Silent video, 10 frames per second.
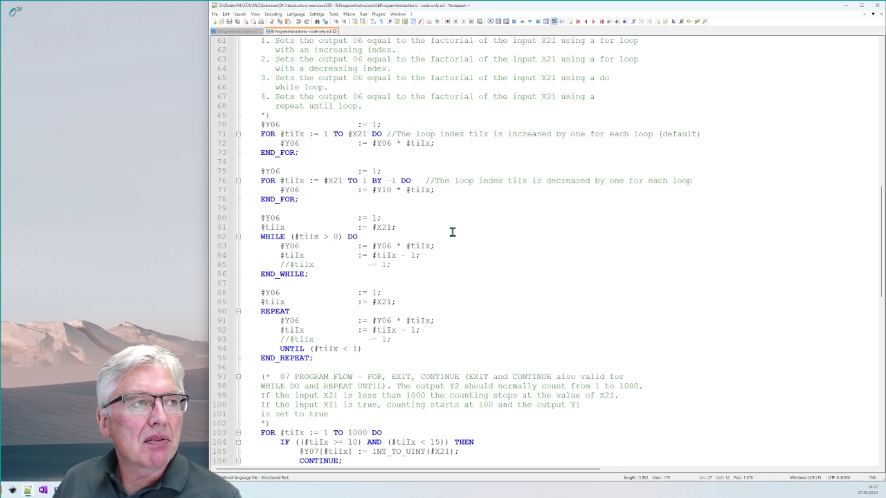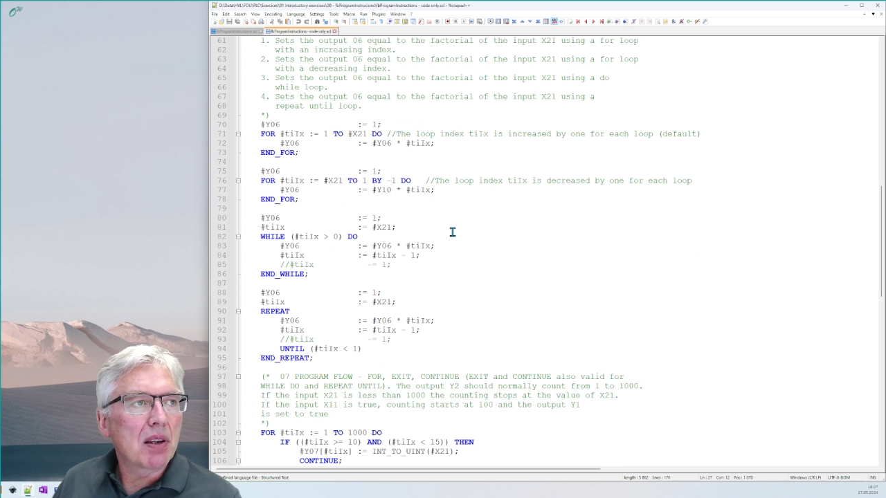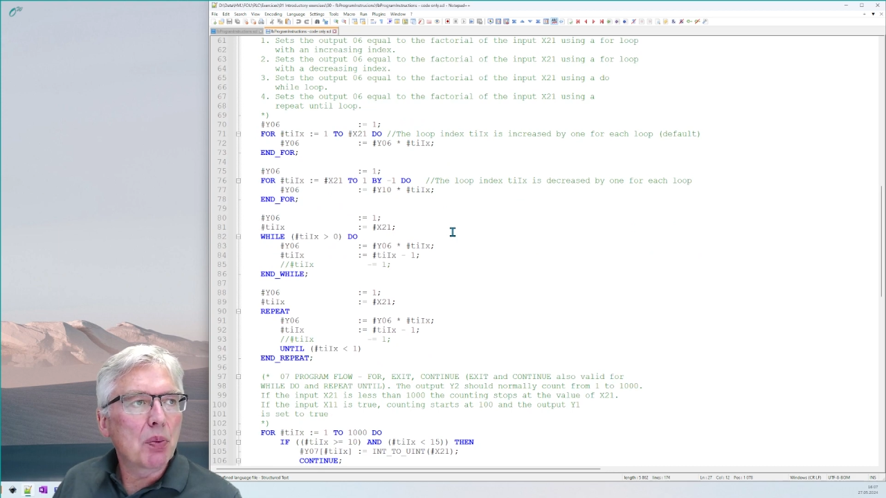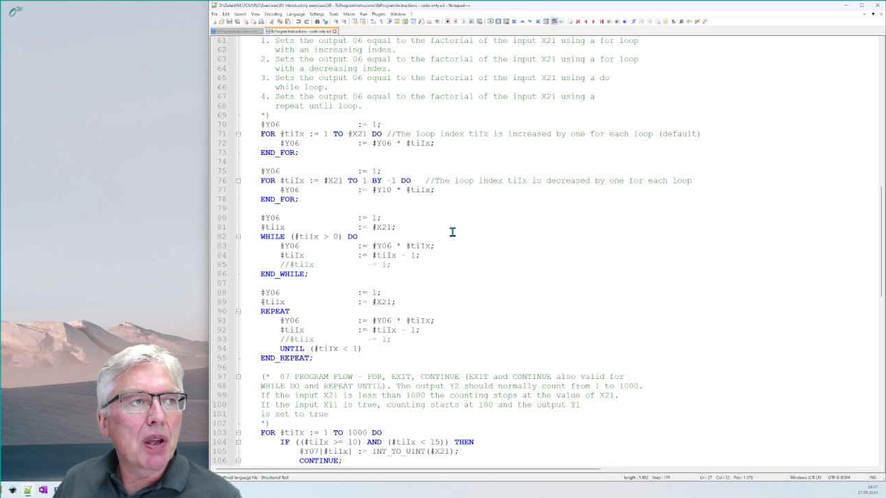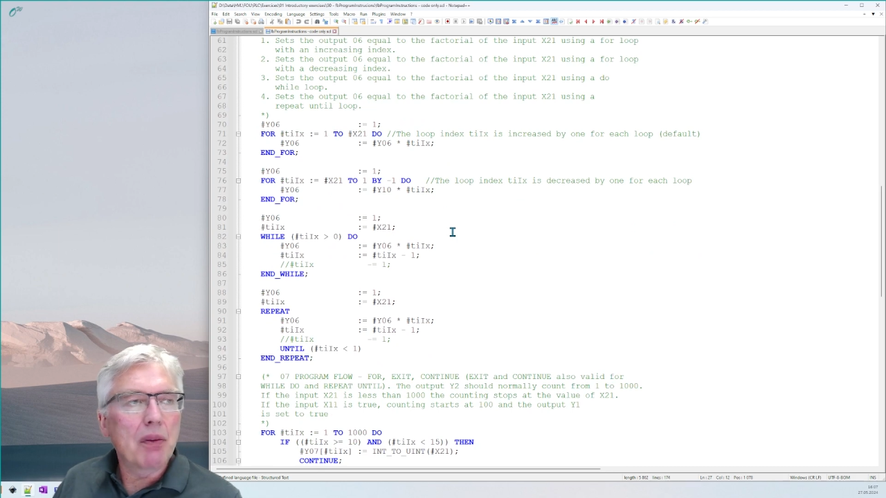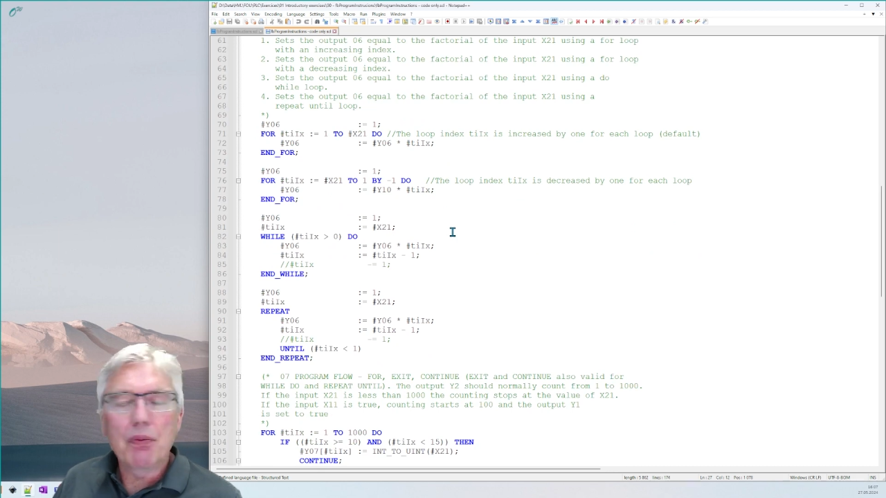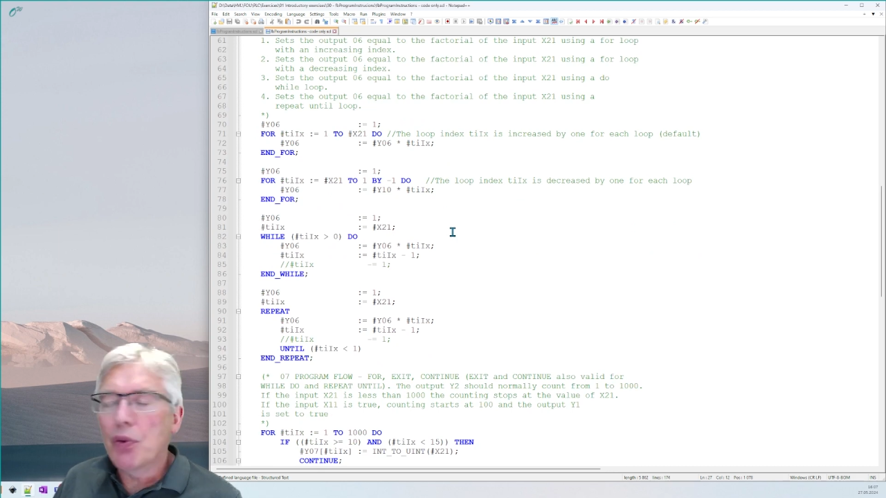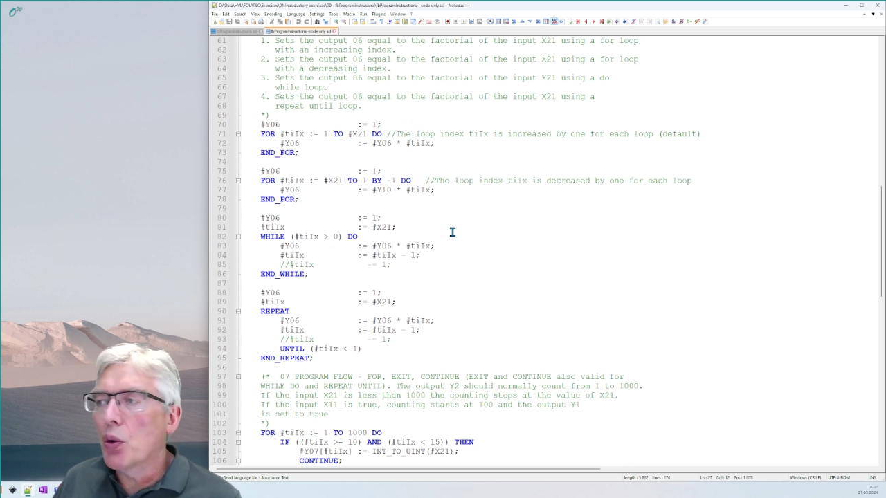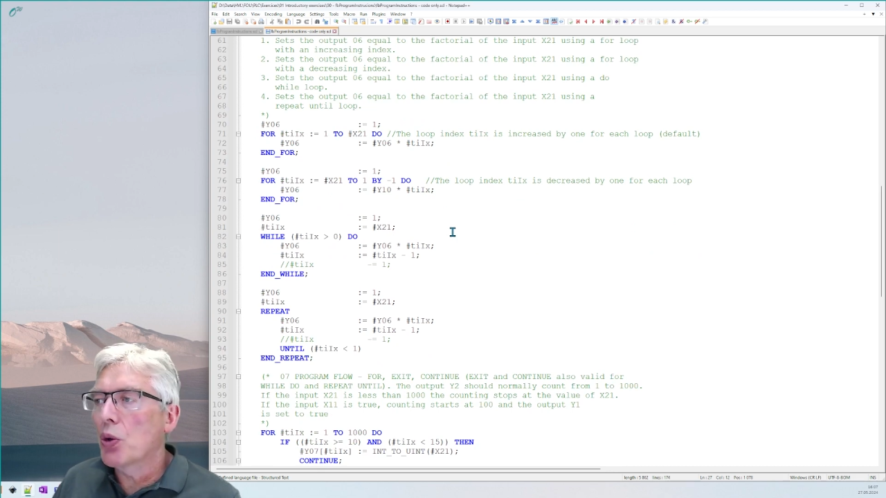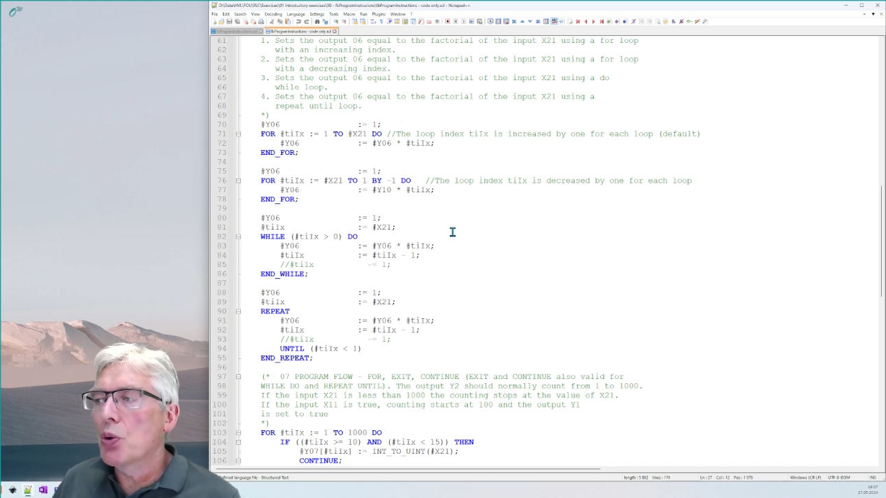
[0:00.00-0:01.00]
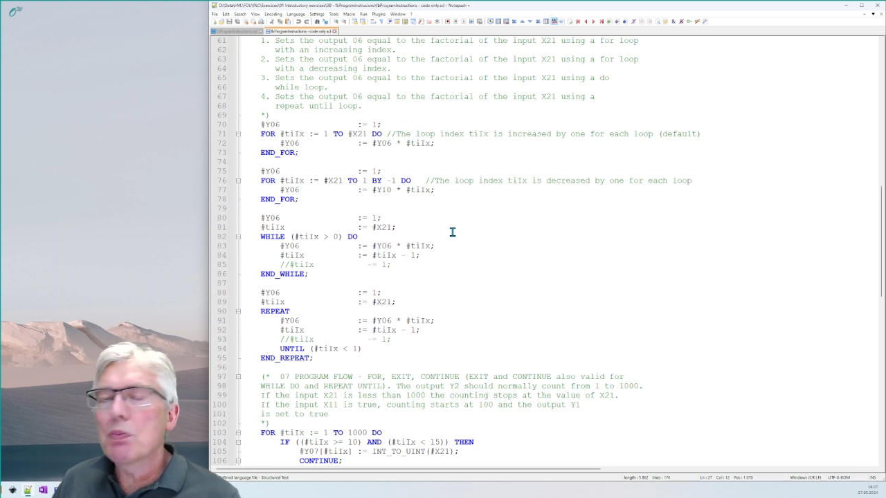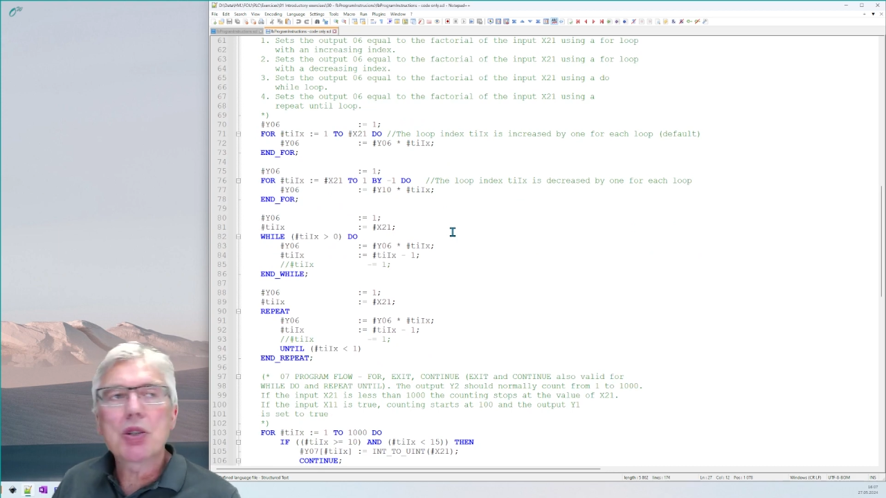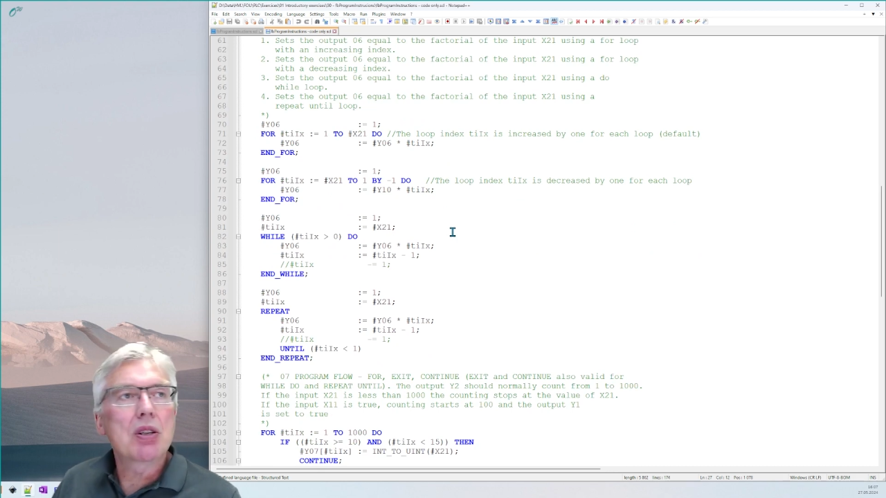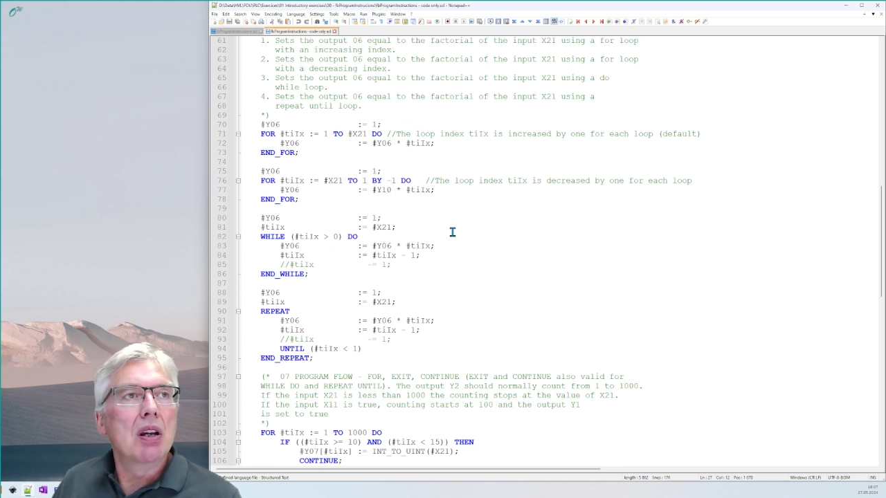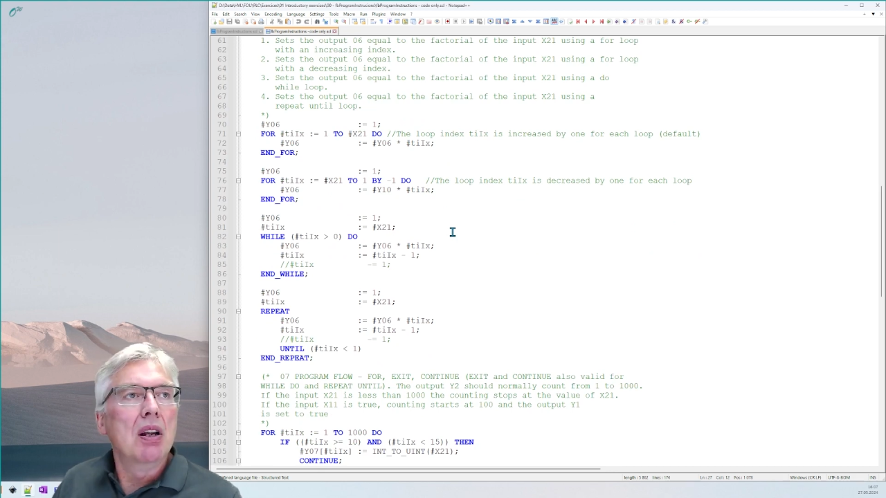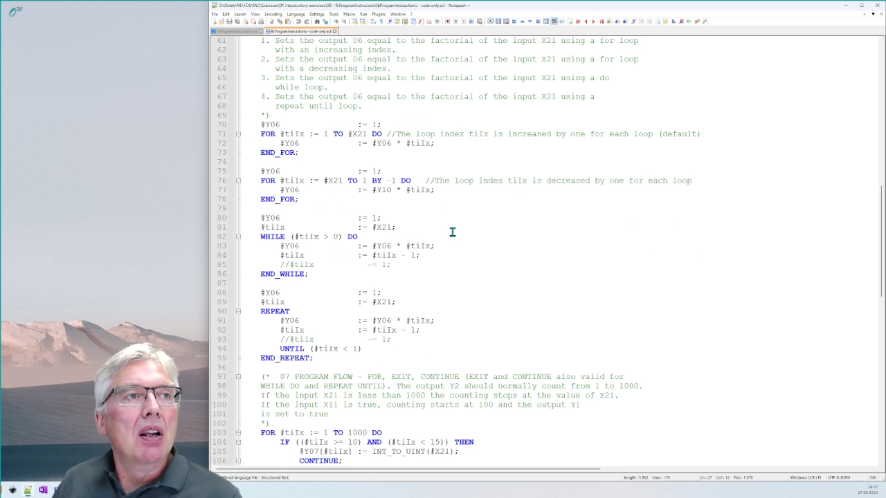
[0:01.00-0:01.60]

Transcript: Then we have for loops.